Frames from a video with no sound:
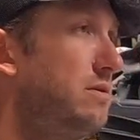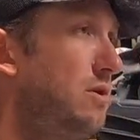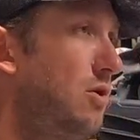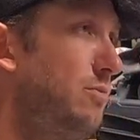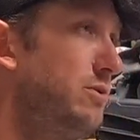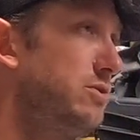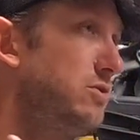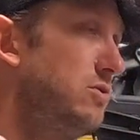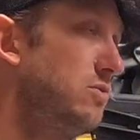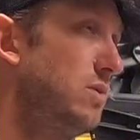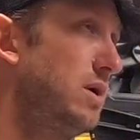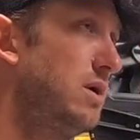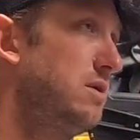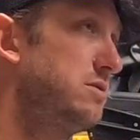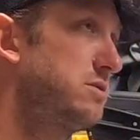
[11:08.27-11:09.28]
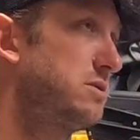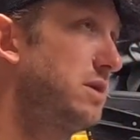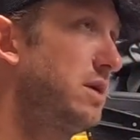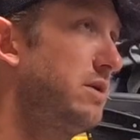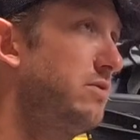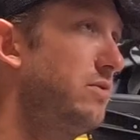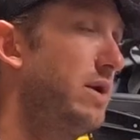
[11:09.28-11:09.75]
hope you're doing well,
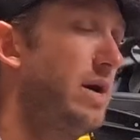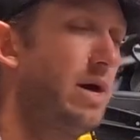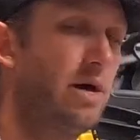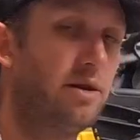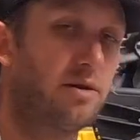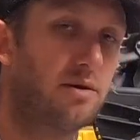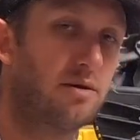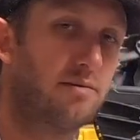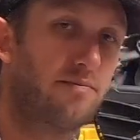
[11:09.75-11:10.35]
staying rad.